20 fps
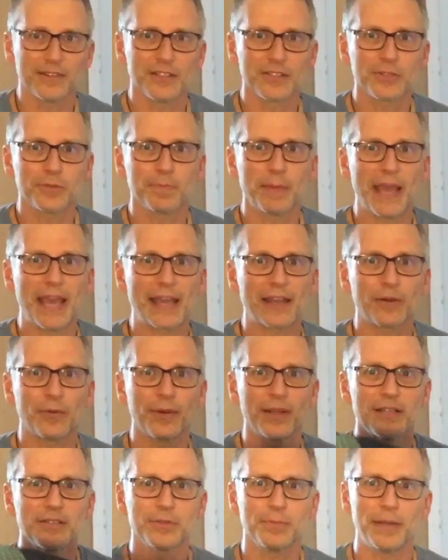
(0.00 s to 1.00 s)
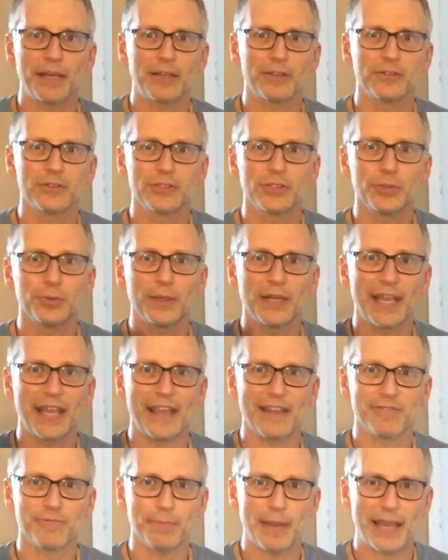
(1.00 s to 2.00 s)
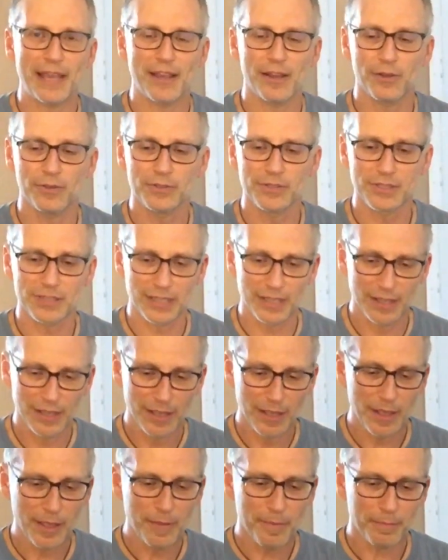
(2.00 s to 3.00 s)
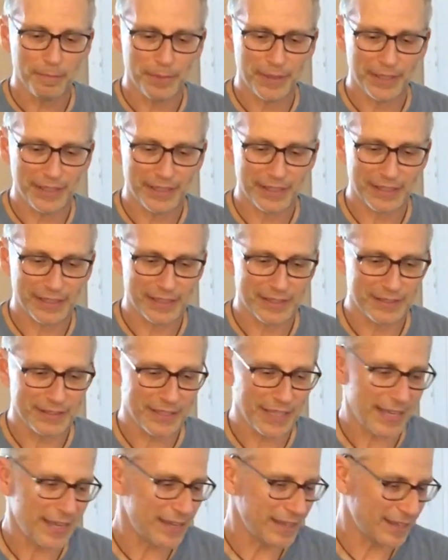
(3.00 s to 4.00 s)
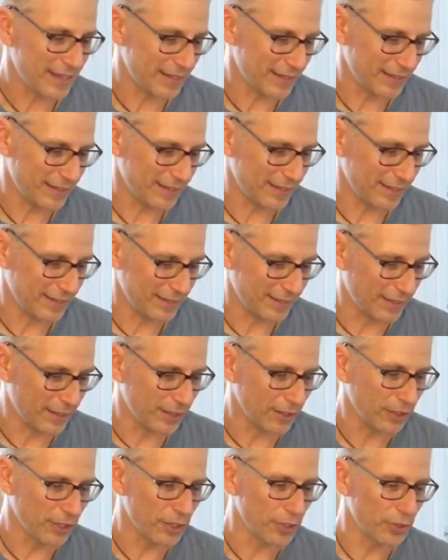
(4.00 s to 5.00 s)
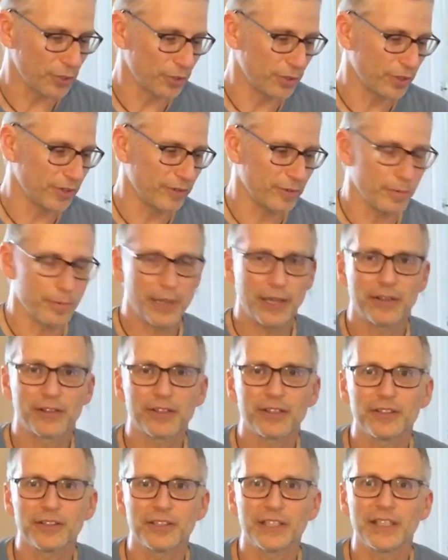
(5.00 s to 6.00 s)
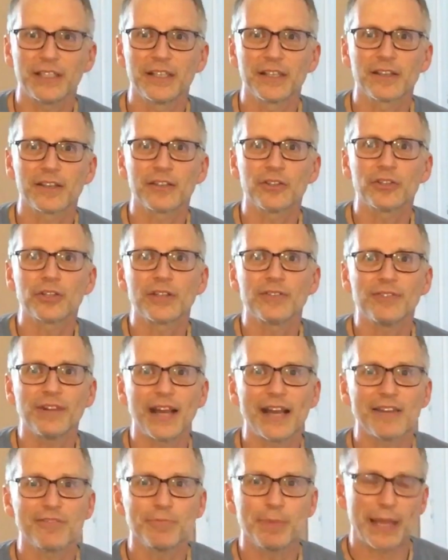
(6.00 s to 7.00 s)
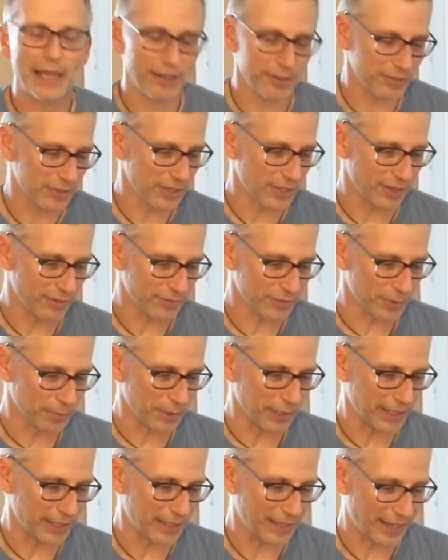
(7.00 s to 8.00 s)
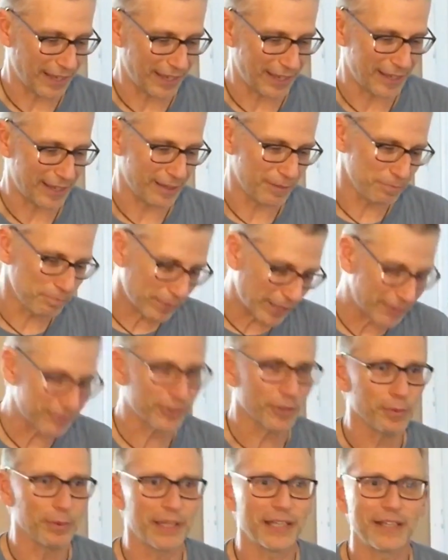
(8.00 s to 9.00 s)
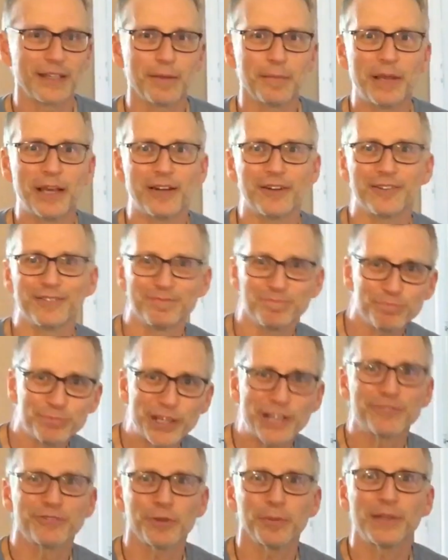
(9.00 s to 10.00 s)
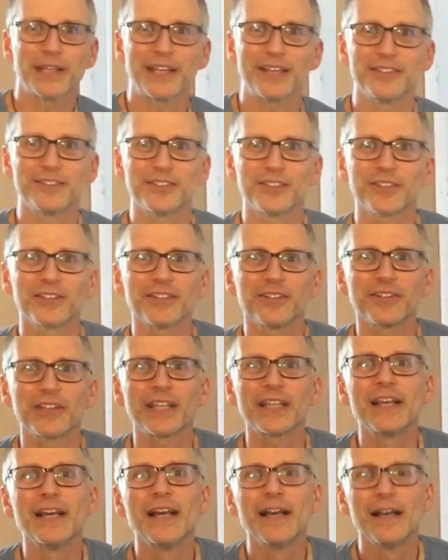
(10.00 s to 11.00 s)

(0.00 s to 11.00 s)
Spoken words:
And this pack weighs about 2.5 pounds, but it can take a load of about 30 to 35 pounds comfortably, preferably under 30.